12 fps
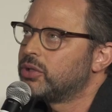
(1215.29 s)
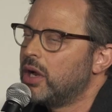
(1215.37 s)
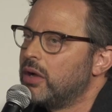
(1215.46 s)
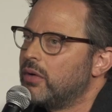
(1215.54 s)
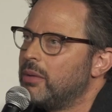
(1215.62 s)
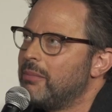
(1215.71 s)

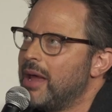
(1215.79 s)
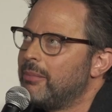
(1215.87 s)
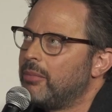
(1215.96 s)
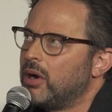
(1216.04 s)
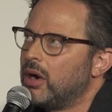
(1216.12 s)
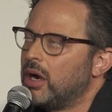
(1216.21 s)
trying to
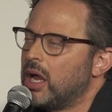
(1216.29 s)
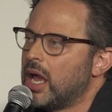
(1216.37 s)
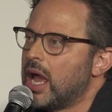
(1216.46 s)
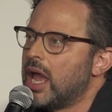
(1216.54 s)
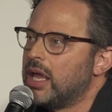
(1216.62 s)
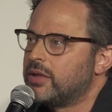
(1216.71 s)
remember.
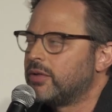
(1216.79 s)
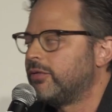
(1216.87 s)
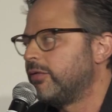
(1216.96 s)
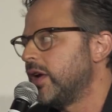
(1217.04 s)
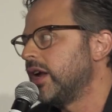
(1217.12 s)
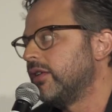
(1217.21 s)
It's a
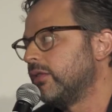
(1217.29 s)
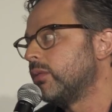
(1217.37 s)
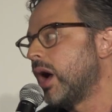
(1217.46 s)
very